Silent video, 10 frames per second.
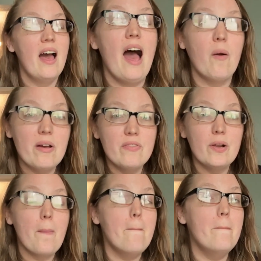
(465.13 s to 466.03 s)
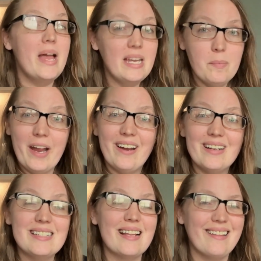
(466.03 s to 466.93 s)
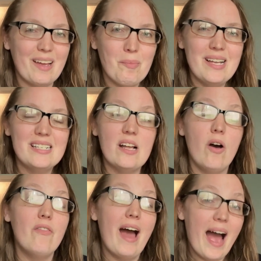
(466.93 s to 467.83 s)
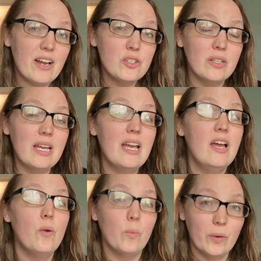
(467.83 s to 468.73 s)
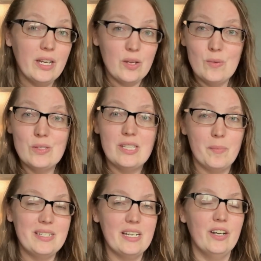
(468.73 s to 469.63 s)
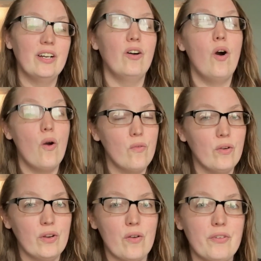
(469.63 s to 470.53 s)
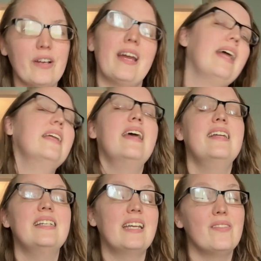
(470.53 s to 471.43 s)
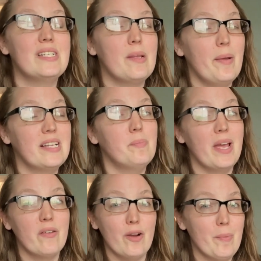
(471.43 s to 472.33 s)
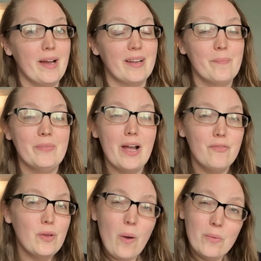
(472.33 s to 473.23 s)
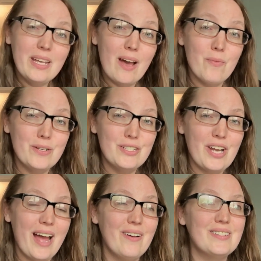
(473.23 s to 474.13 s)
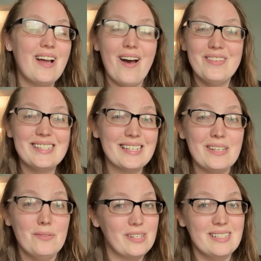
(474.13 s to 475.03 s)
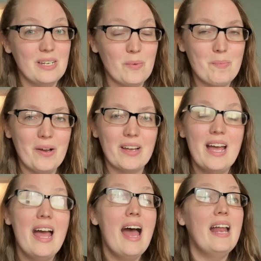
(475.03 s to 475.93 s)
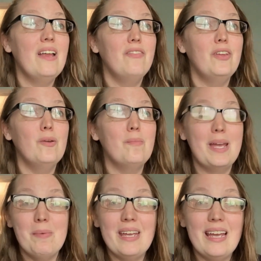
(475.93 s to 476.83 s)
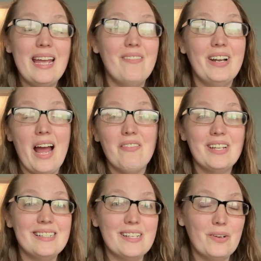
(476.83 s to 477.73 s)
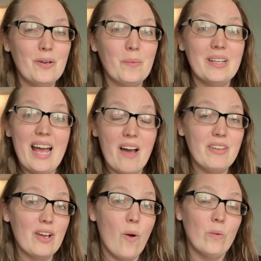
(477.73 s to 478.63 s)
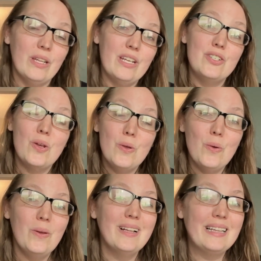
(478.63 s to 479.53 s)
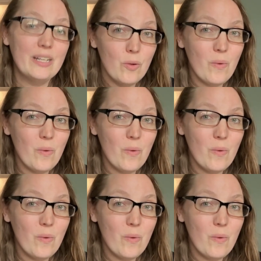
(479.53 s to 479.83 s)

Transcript: However, many parents, like myself, actually reuse the material over and over again to give us the best bang for our buck. Now, if you only have one child, obviously you just need one book. And if you maybe even I've considered with having only two two little